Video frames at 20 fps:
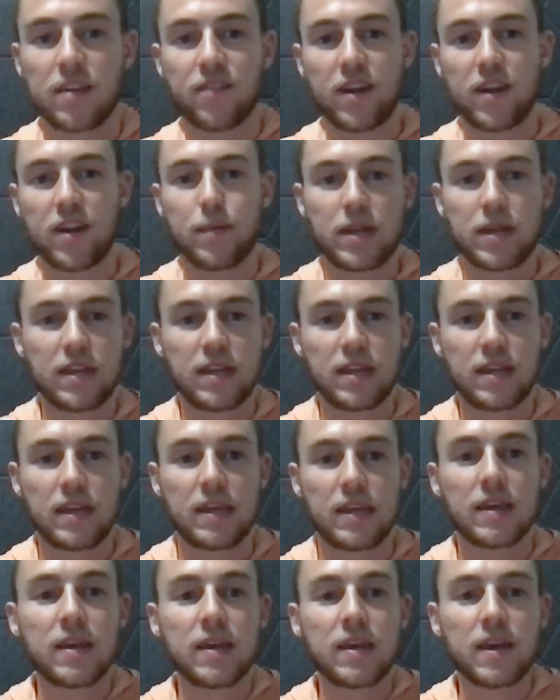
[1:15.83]
vitamin
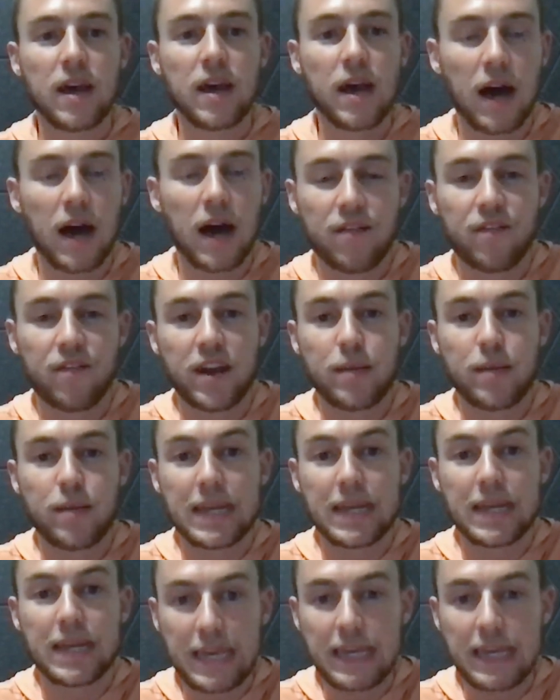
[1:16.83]
D, uh,
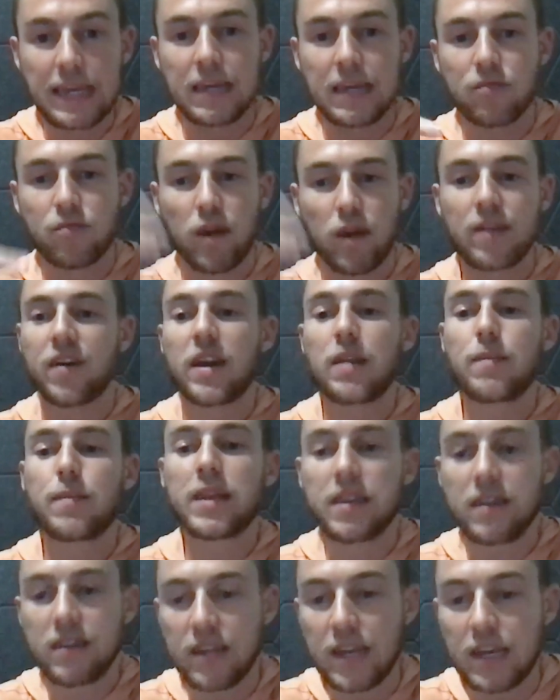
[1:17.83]
vitamin E, right?
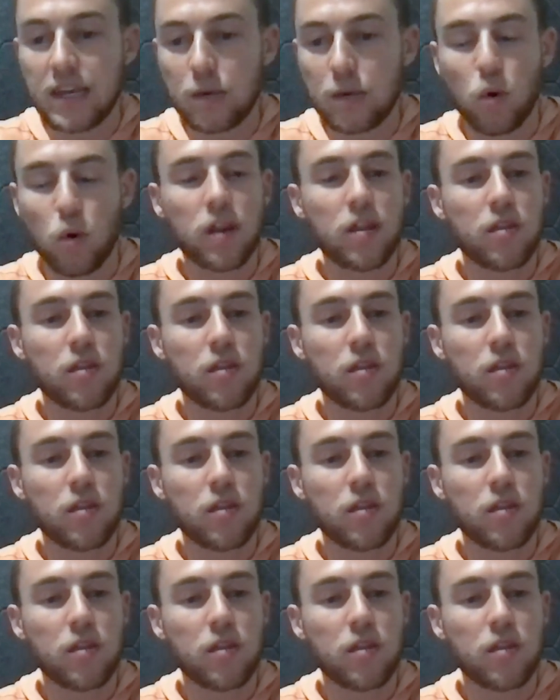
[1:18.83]
Vitamin D, one